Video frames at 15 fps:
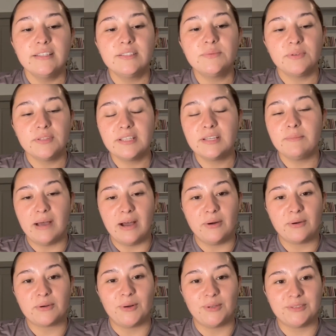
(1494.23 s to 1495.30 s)
really
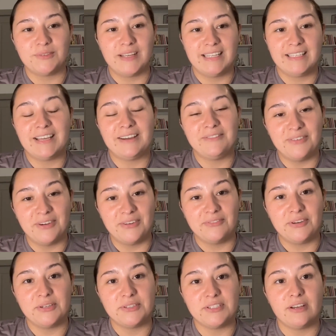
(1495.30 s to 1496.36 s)
about cultivating that fun for
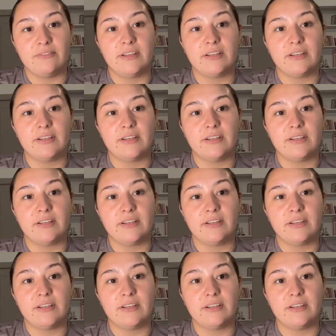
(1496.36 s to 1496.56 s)
yourself